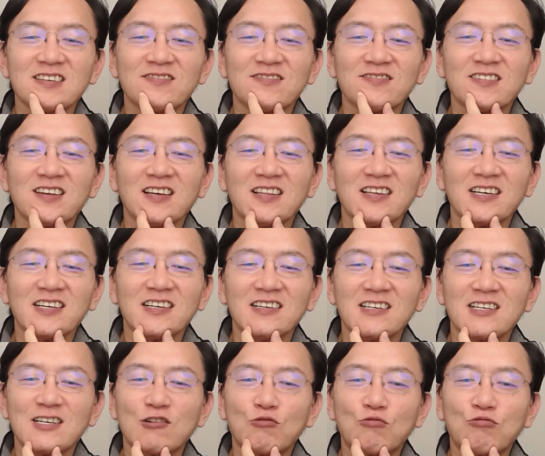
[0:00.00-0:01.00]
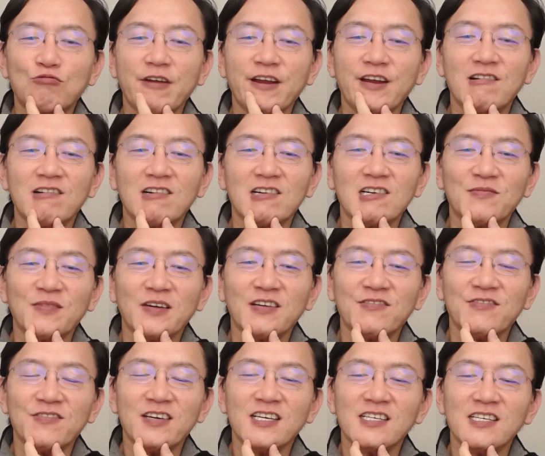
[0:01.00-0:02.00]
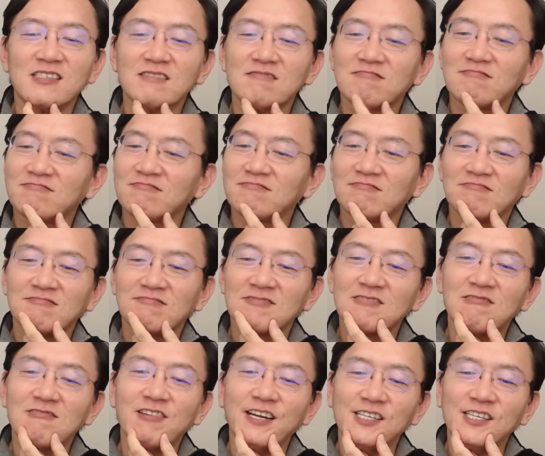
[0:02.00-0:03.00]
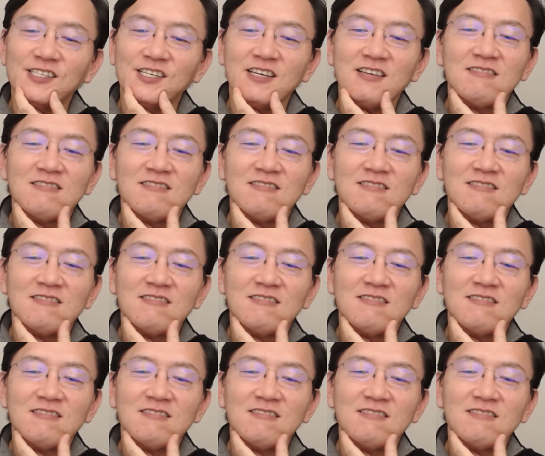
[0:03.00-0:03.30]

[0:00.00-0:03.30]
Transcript: got like a crater in my face. Crazy.